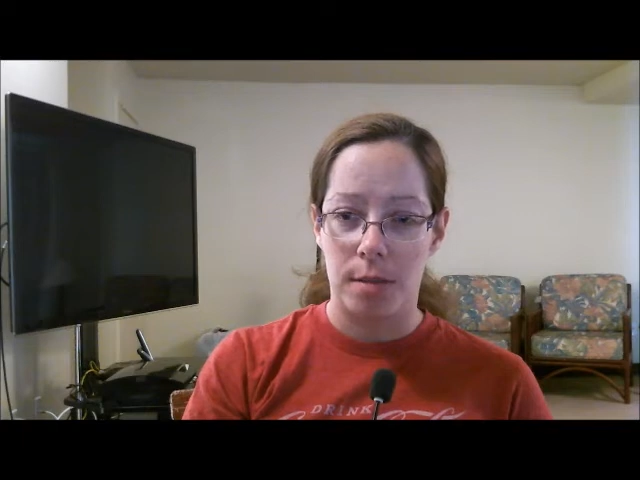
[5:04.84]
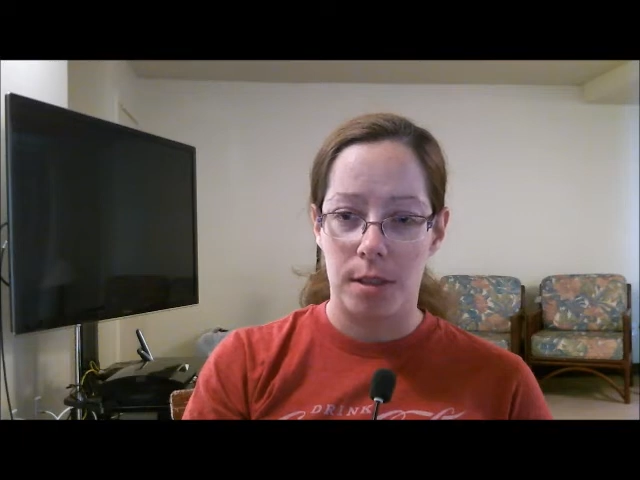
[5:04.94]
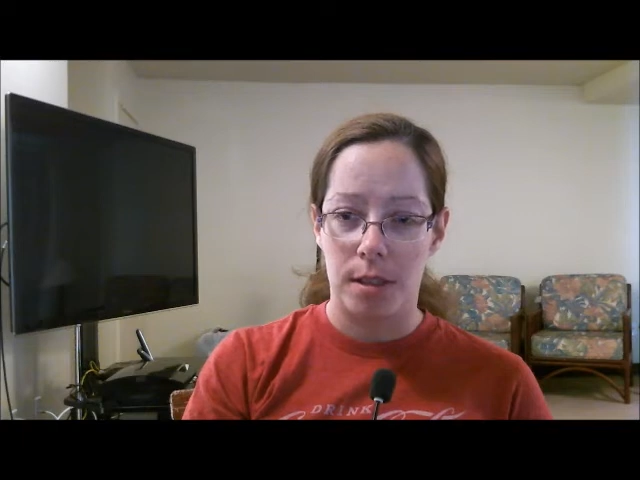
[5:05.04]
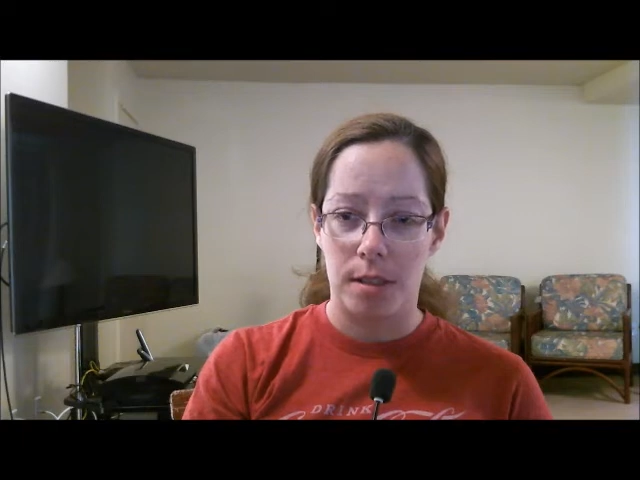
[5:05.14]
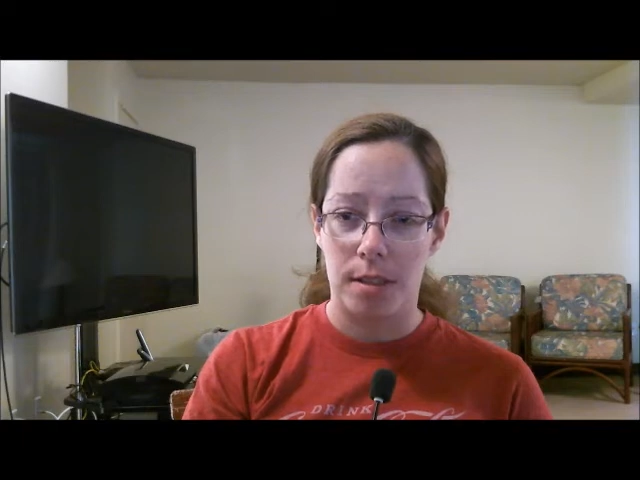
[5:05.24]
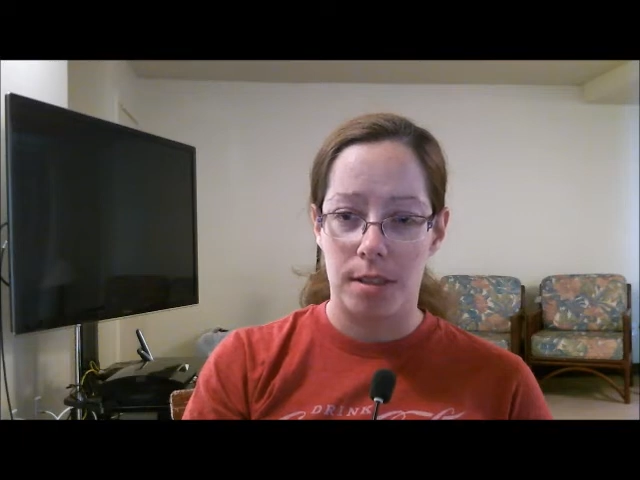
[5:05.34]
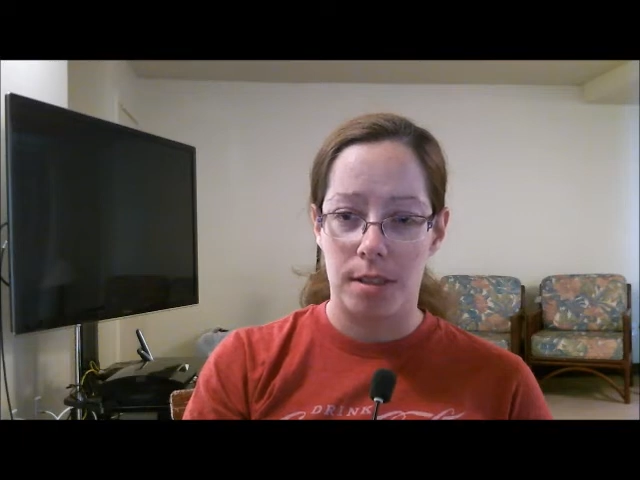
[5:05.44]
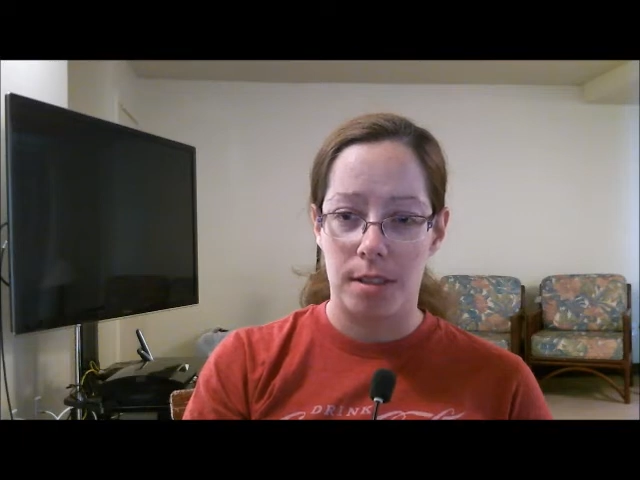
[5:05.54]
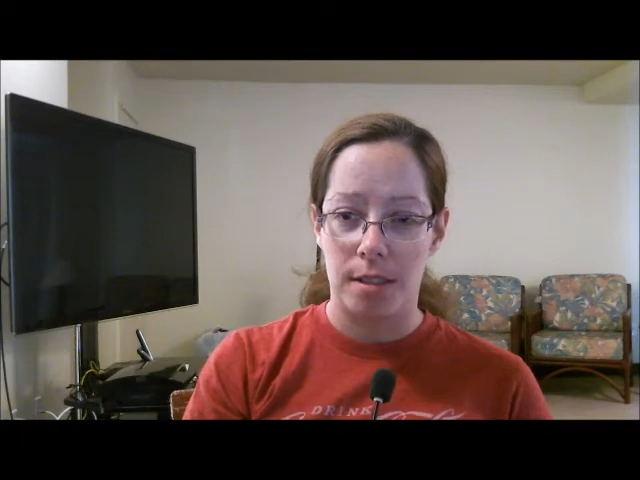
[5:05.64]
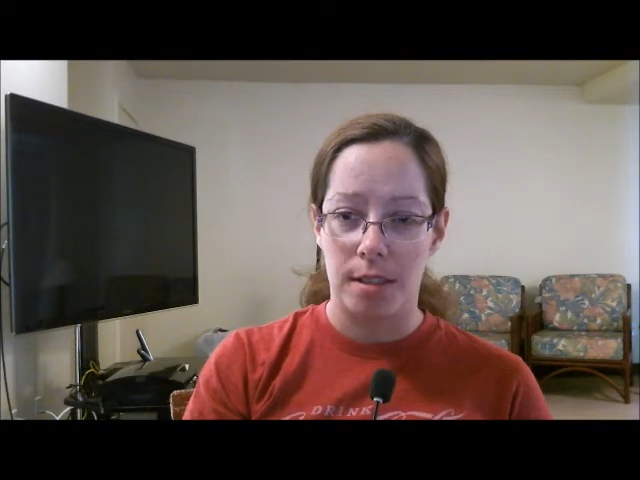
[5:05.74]
some things,
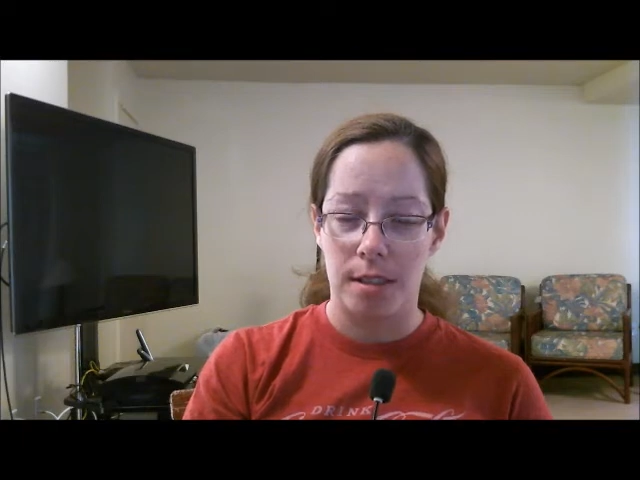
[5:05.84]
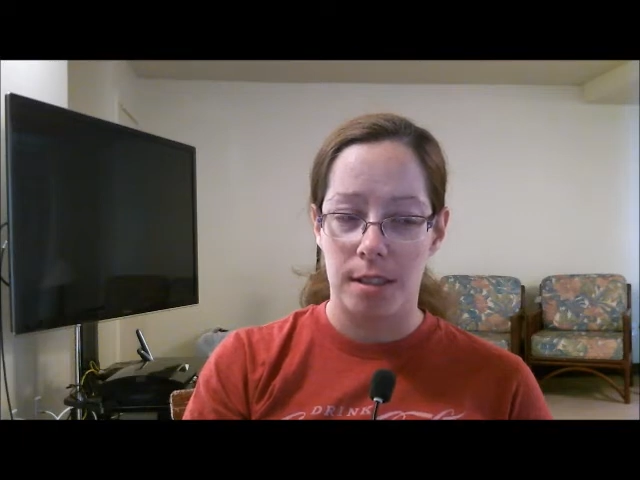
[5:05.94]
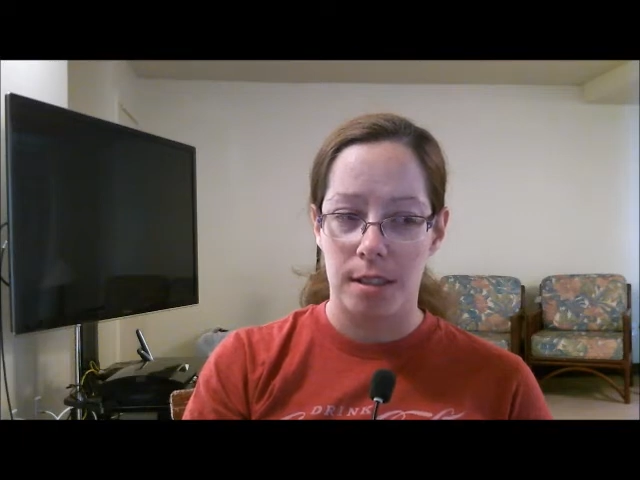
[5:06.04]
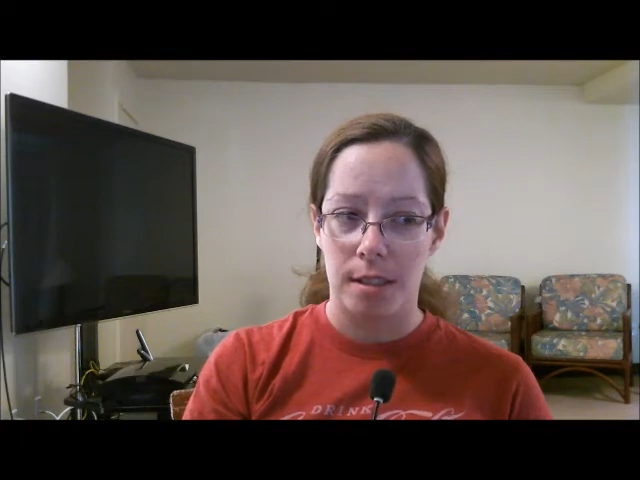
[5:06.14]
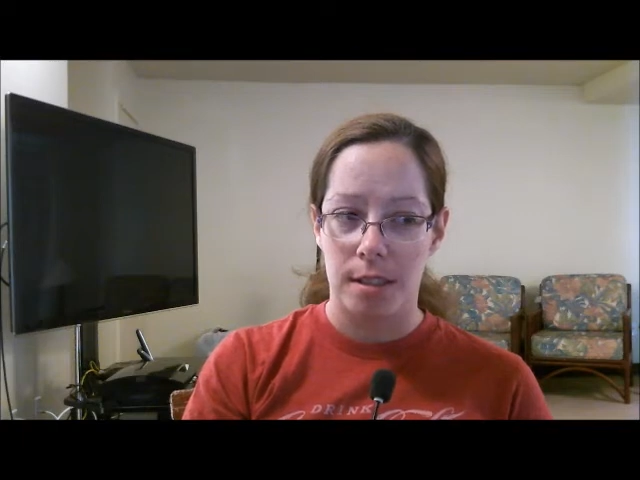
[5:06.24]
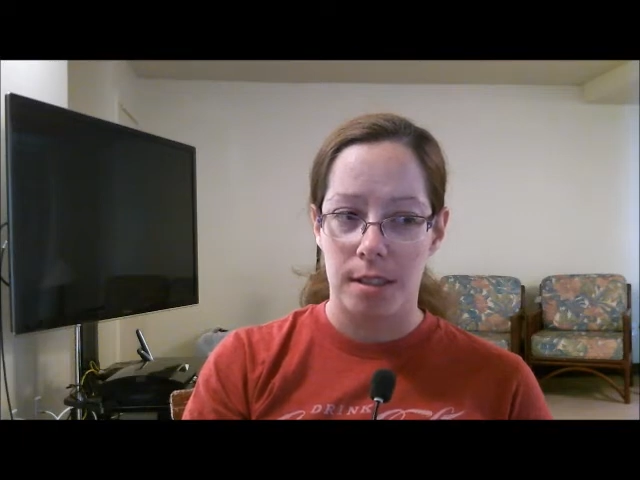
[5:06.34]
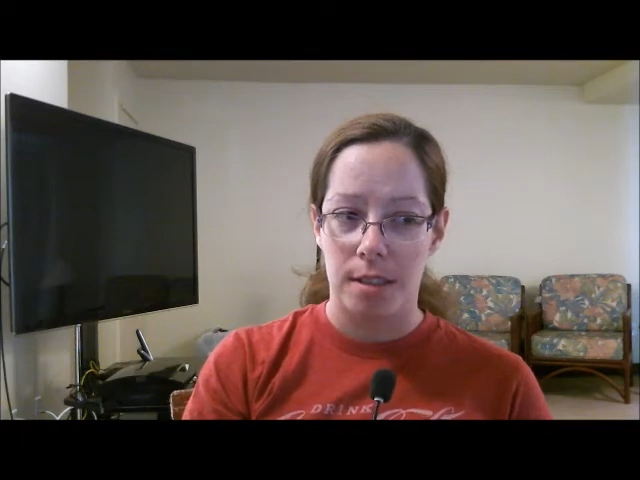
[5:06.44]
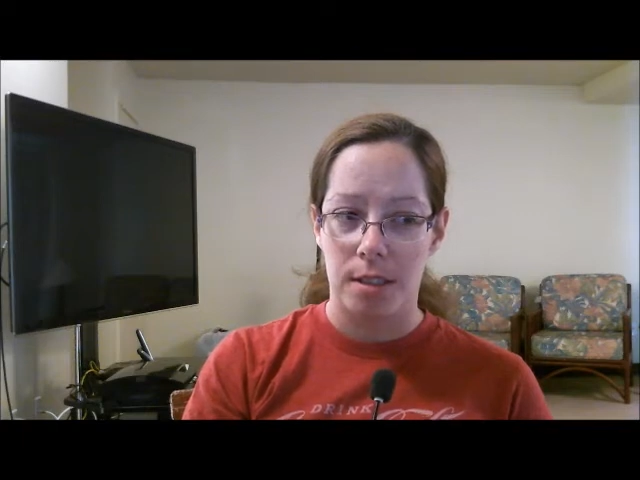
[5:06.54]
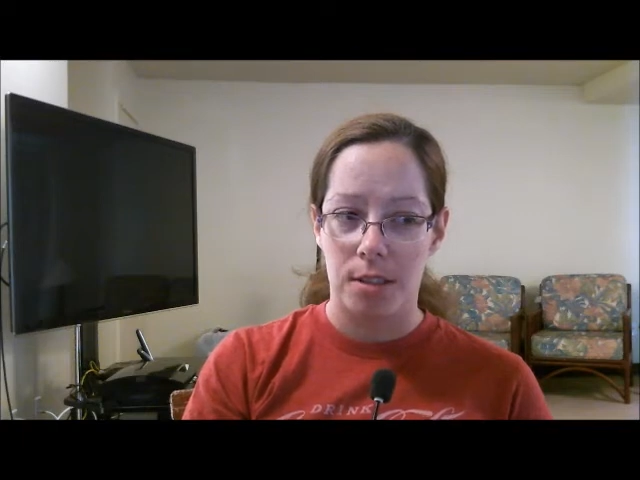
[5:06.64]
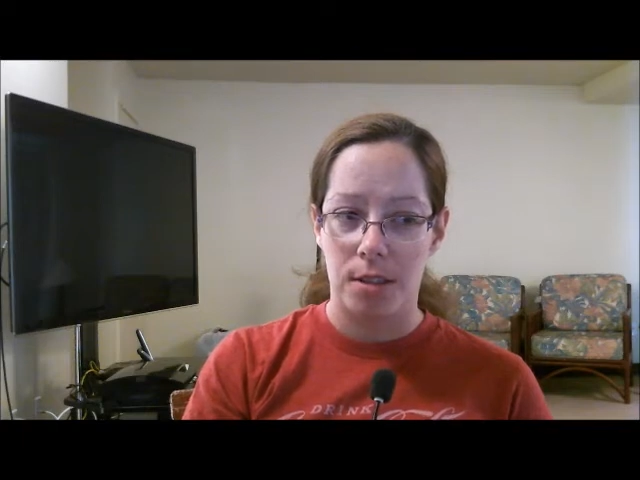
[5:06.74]

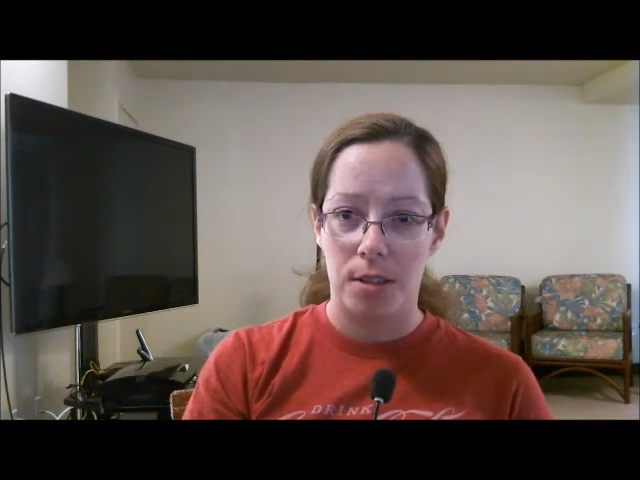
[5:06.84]
so